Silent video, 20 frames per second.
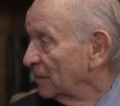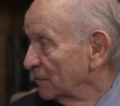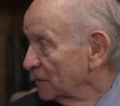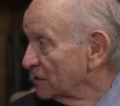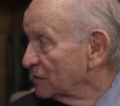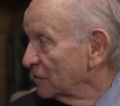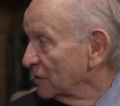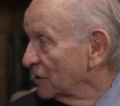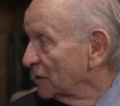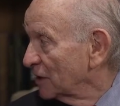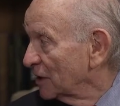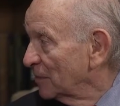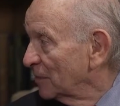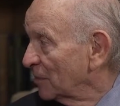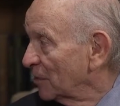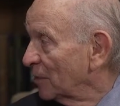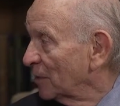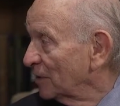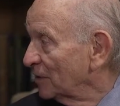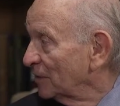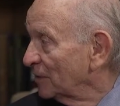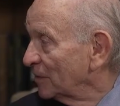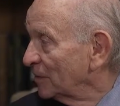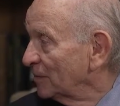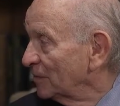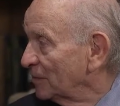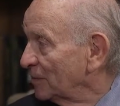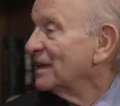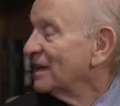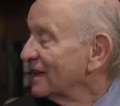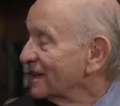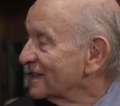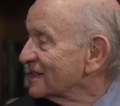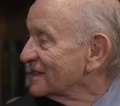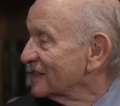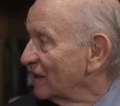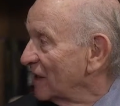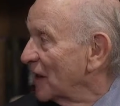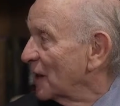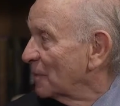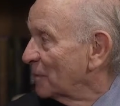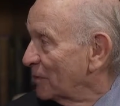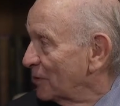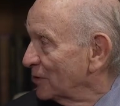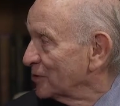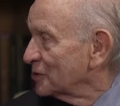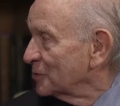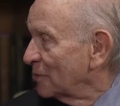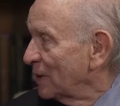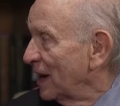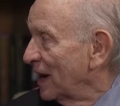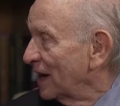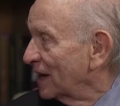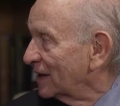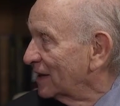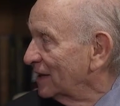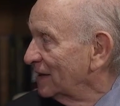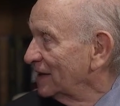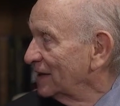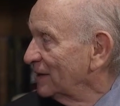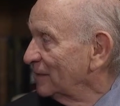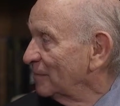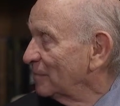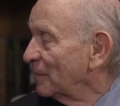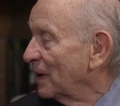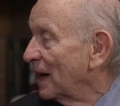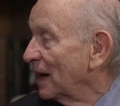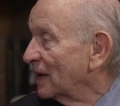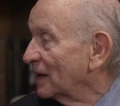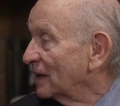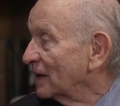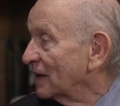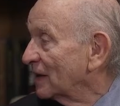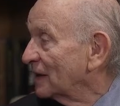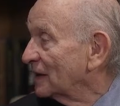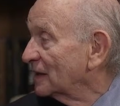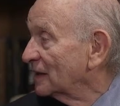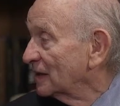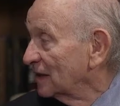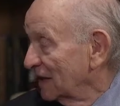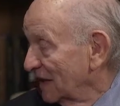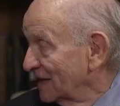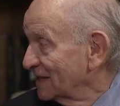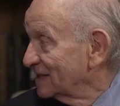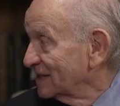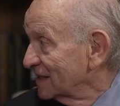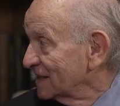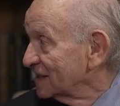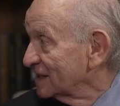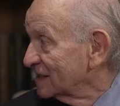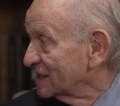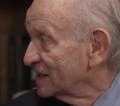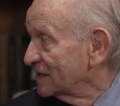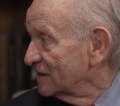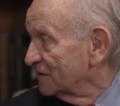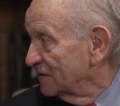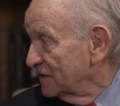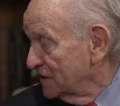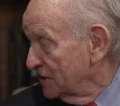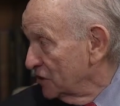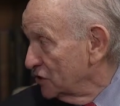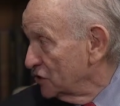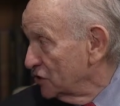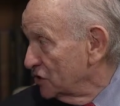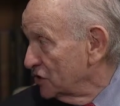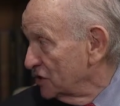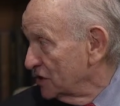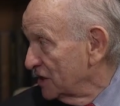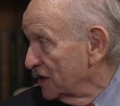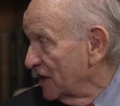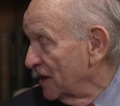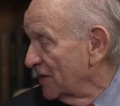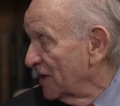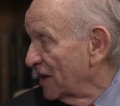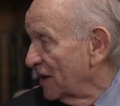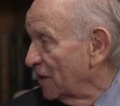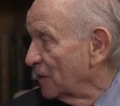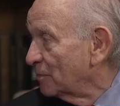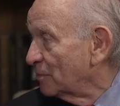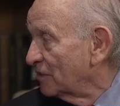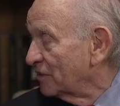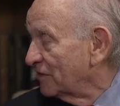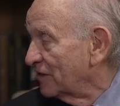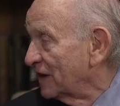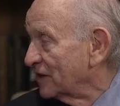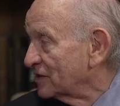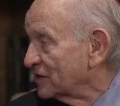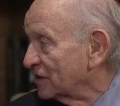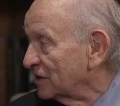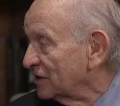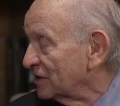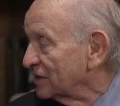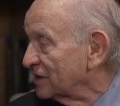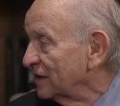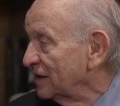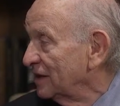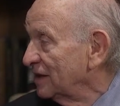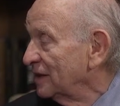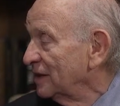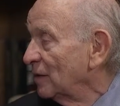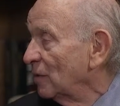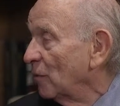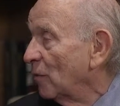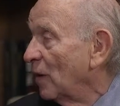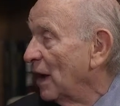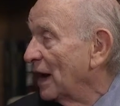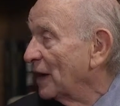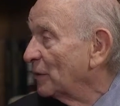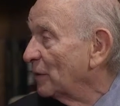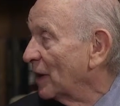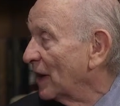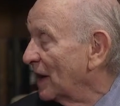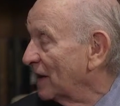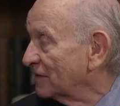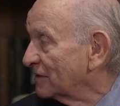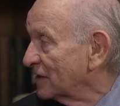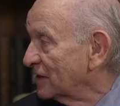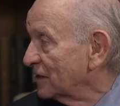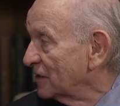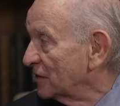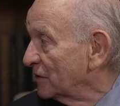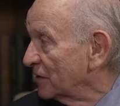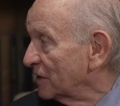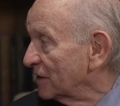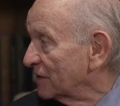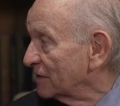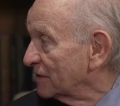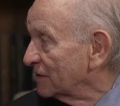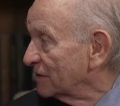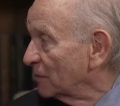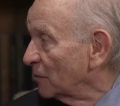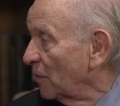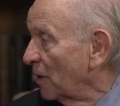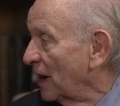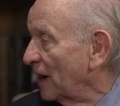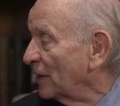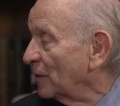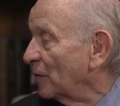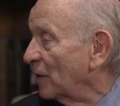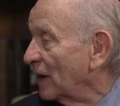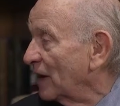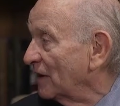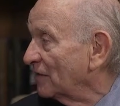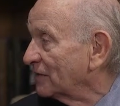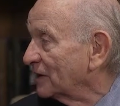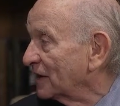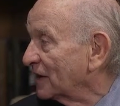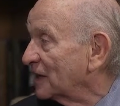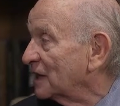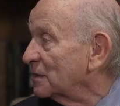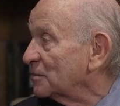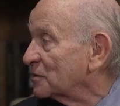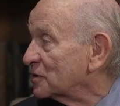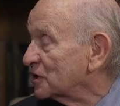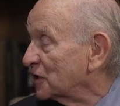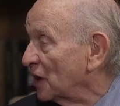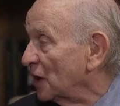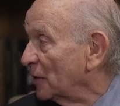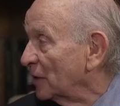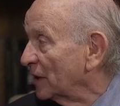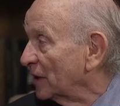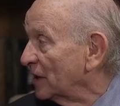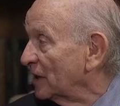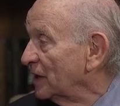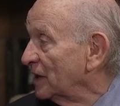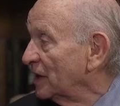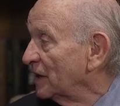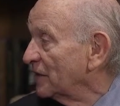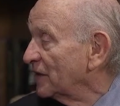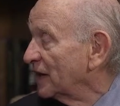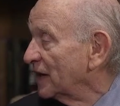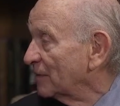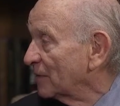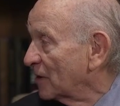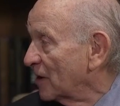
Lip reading: is really important. There's a lot of pushback by licensed physicians and other health professionals. Why do I have to do this? Why do I have to keep showing that I'm